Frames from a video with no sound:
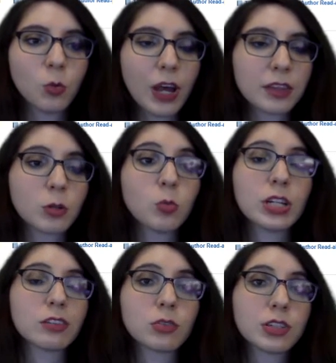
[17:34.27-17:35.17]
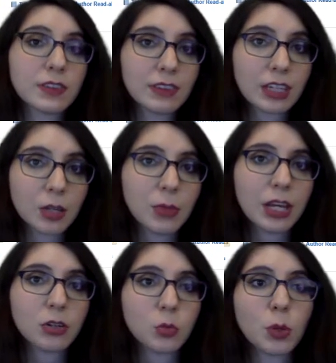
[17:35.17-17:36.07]
either what has recently come
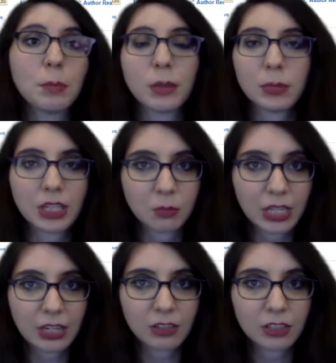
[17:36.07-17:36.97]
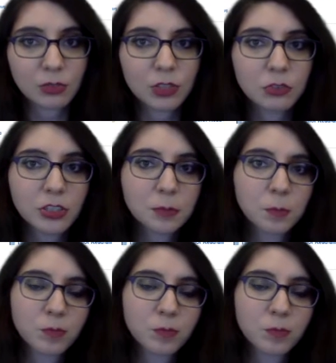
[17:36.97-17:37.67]
out or what might be coming out in the future.